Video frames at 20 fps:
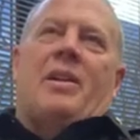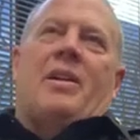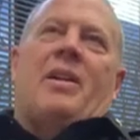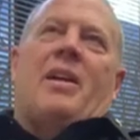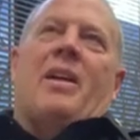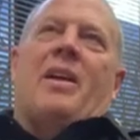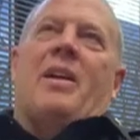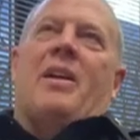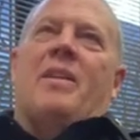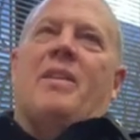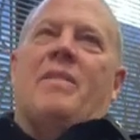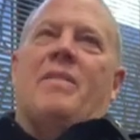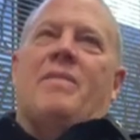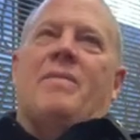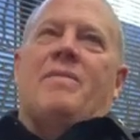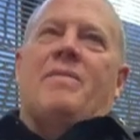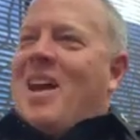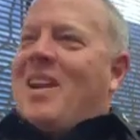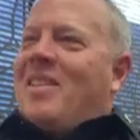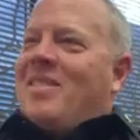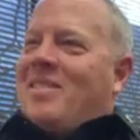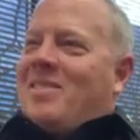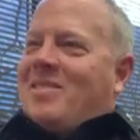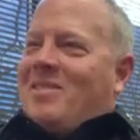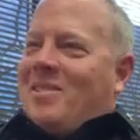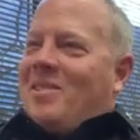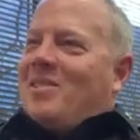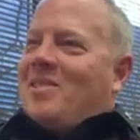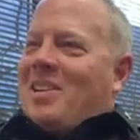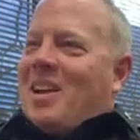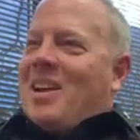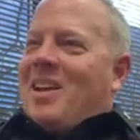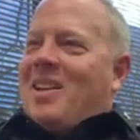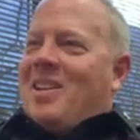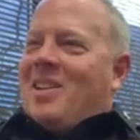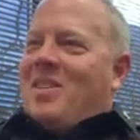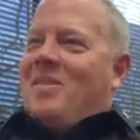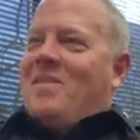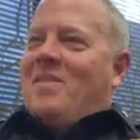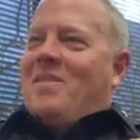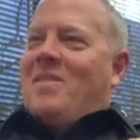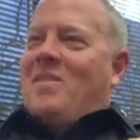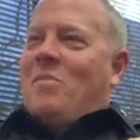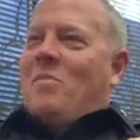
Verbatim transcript: Right. And out of this little tiny